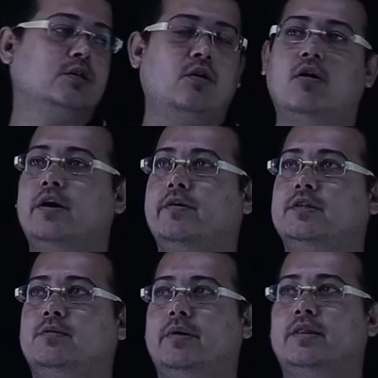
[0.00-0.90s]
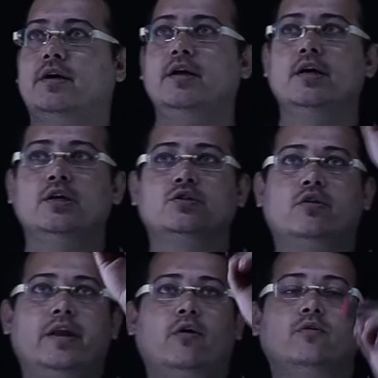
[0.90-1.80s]
the long division method. So
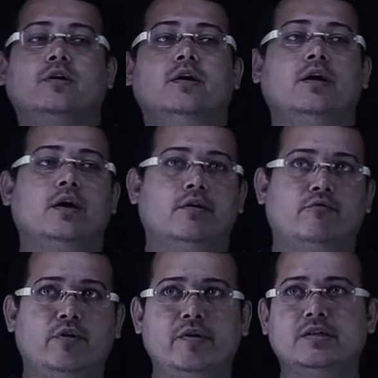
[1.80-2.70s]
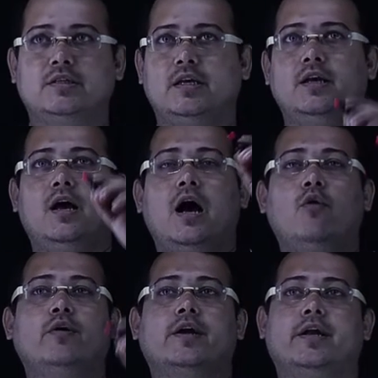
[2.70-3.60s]
now we will see how
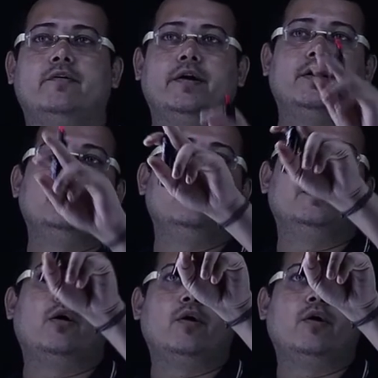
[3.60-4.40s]
we can divide. Now